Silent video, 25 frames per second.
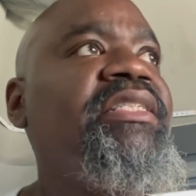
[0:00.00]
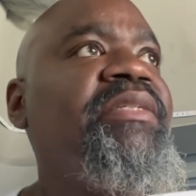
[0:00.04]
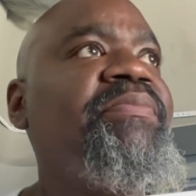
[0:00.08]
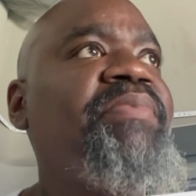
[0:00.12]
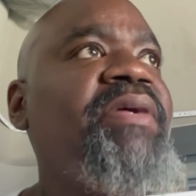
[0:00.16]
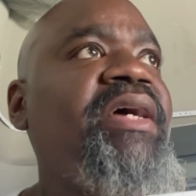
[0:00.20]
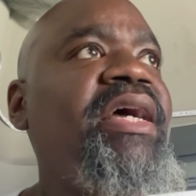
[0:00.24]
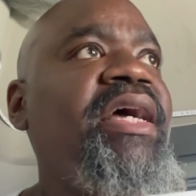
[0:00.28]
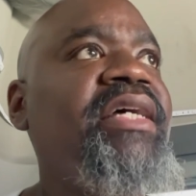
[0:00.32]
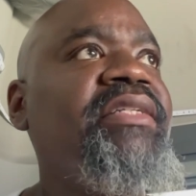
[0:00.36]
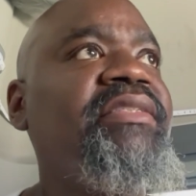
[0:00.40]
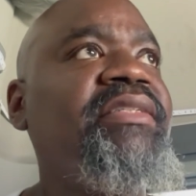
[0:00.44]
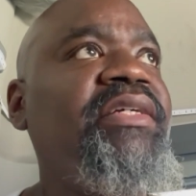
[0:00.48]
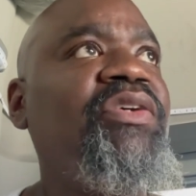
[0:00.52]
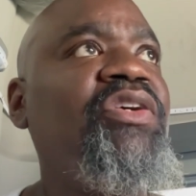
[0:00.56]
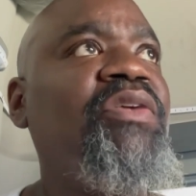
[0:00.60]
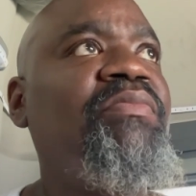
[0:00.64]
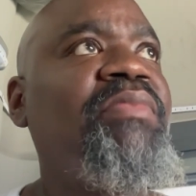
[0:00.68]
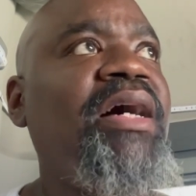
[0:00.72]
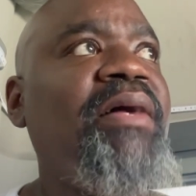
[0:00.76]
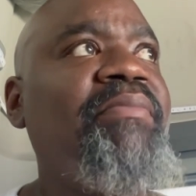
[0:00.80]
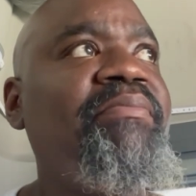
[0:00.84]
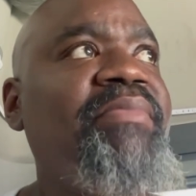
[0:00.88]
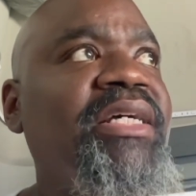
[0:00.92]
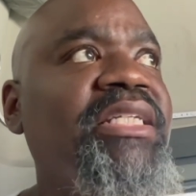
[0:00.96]
Pass, they go
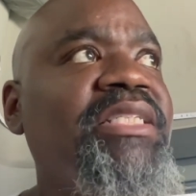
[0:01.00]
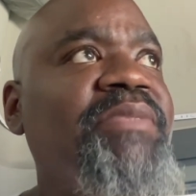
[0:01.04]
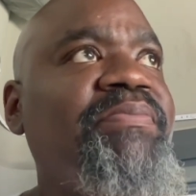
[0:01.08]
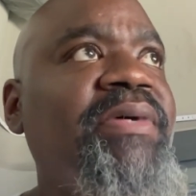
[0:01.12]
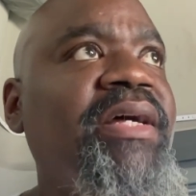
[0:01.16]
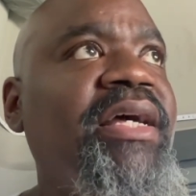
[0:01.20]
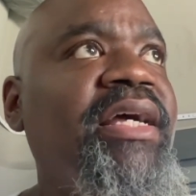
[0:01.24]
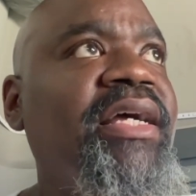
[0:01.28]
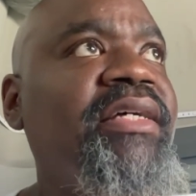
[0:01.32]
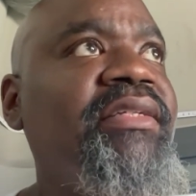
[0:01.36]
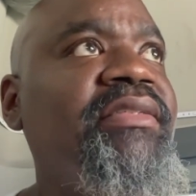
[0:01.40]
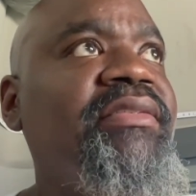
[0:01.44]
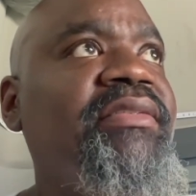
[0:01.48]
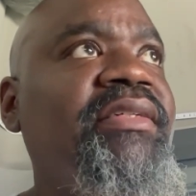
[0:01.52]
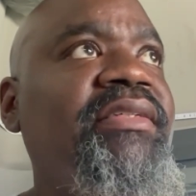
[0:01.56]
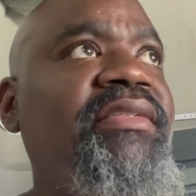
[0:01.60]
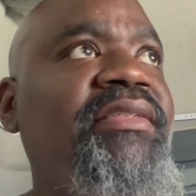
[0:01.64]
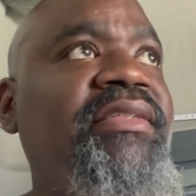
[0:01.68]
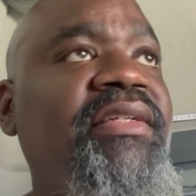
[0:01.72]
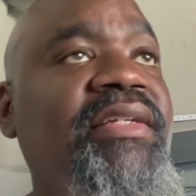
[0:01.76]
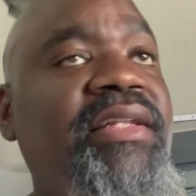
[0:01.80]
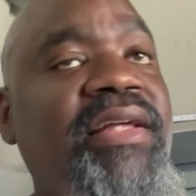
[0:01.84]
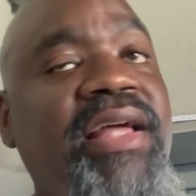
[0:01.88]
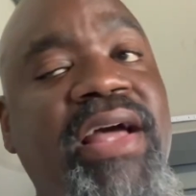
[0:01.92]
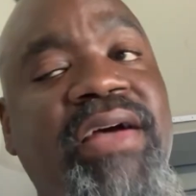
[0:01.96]
by Best Pass. They
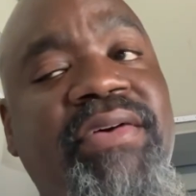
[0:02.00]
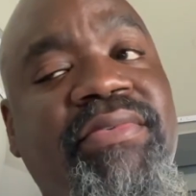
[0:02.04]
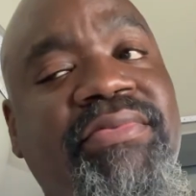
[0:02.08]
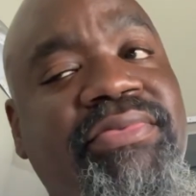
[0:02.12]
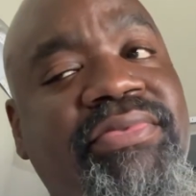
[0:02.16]
said they have